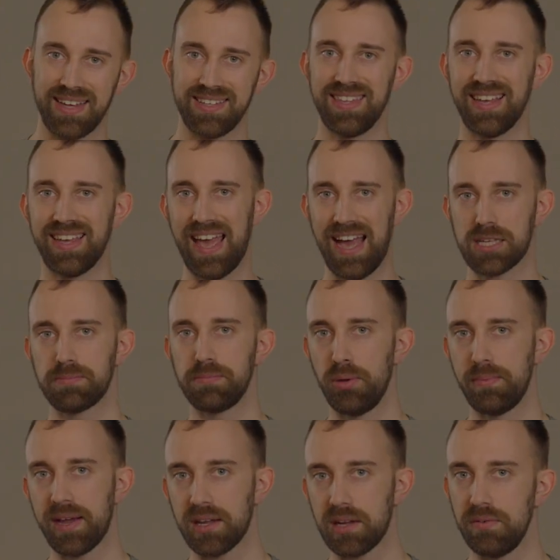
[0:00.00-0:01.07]
in the gas
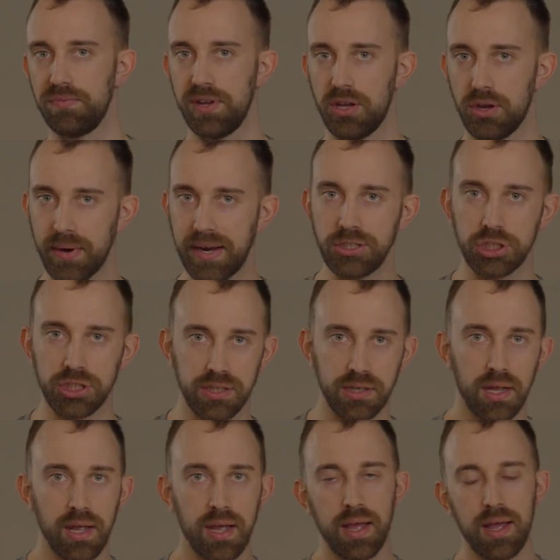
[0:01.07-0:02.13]
blowback configuration.
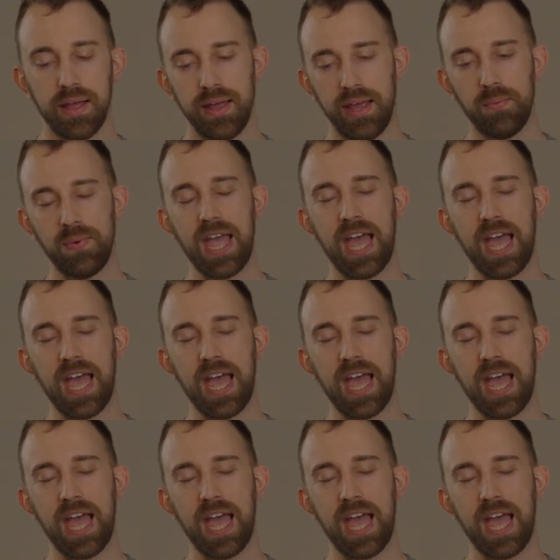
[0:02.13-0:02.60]
And we